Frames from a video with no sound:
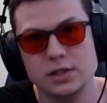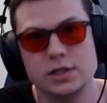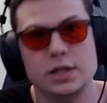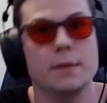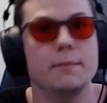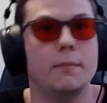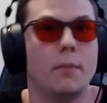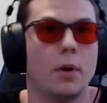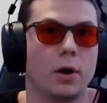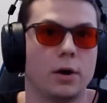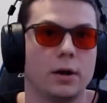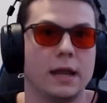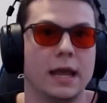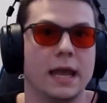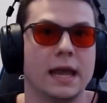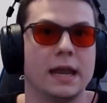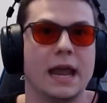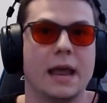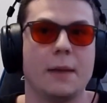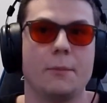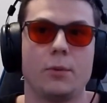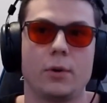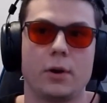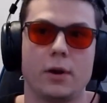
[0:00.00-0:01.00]
to market.
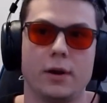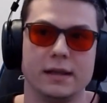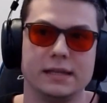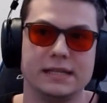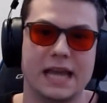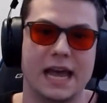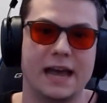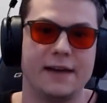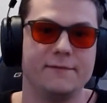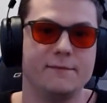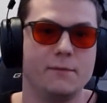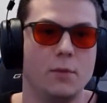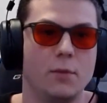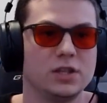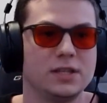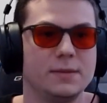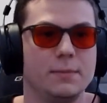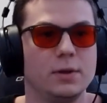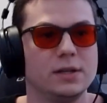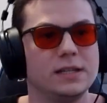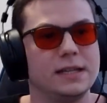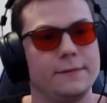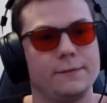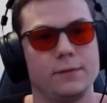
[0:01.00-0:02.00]
And we're going to have
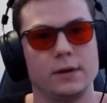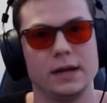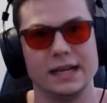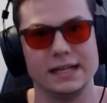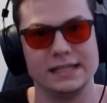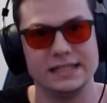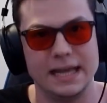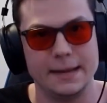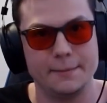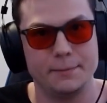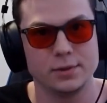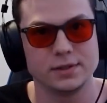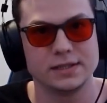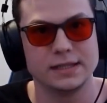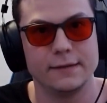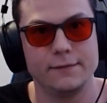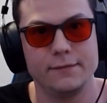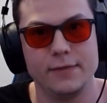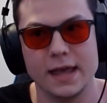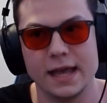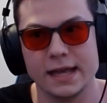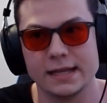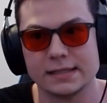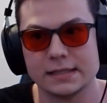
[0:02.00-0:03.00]
multiple different examples
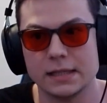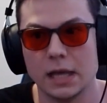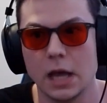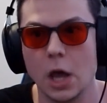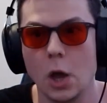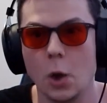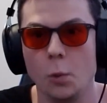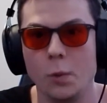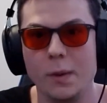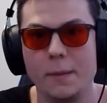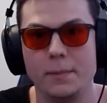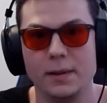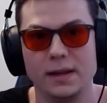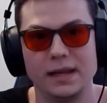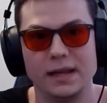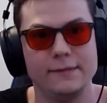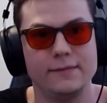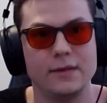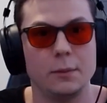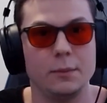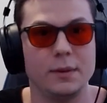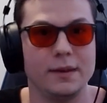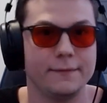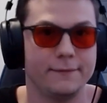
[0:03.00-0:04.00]
of this. We
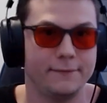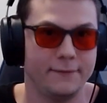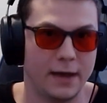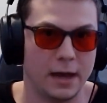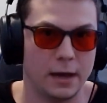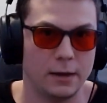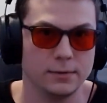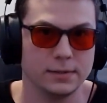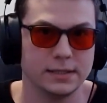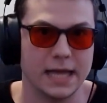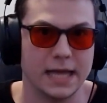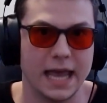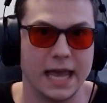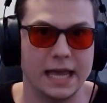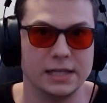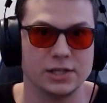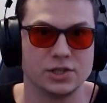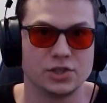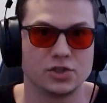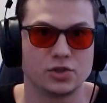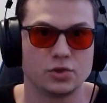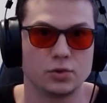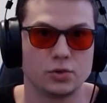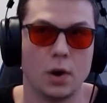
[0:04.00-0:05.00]
believe that we've found a
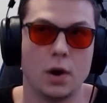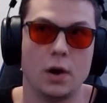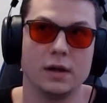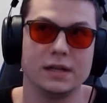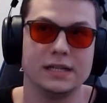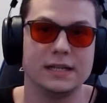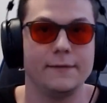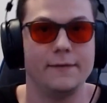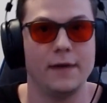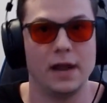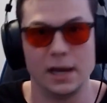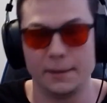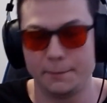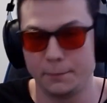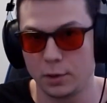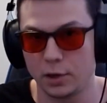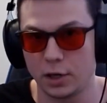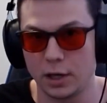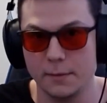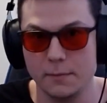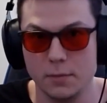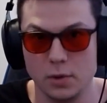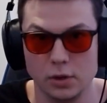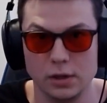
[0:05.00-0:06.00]
strong developer
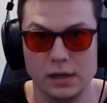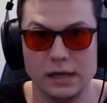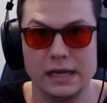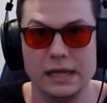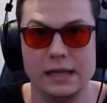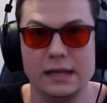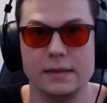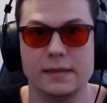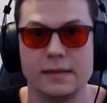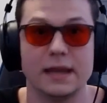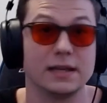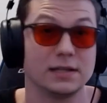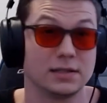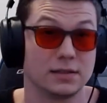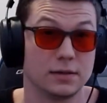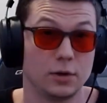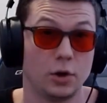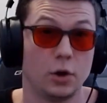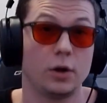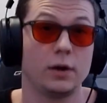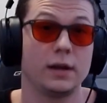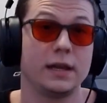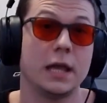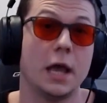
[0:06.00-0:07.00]
community that is
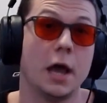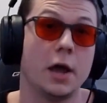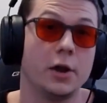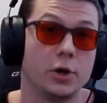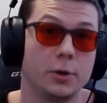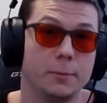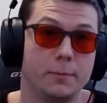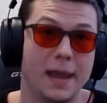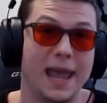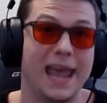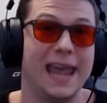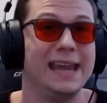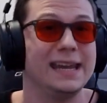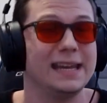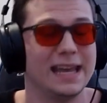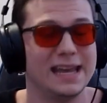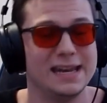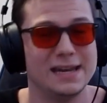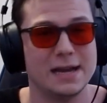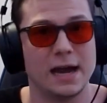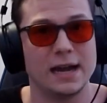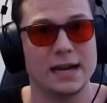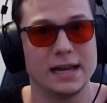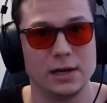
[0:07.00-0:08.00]
currently underpaid,
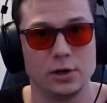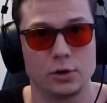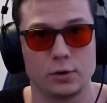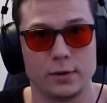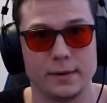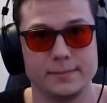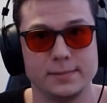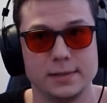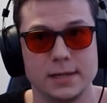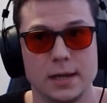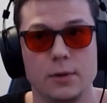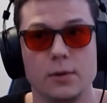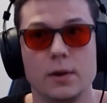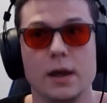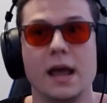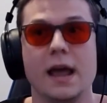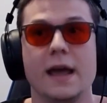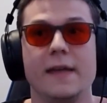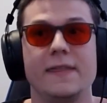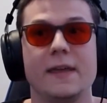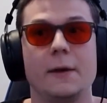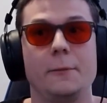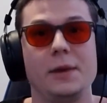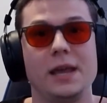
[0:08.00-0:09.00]
not in crypto,
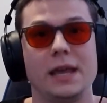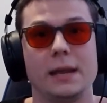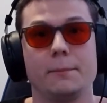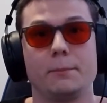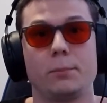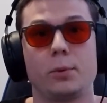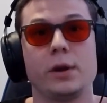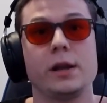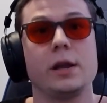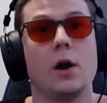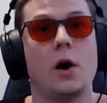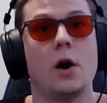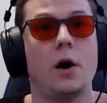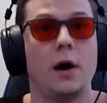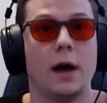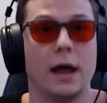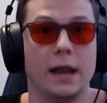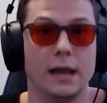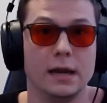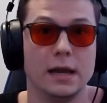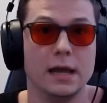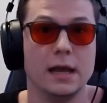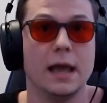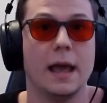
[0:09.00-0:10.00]
that we can bring
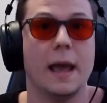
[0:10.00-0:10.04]
on,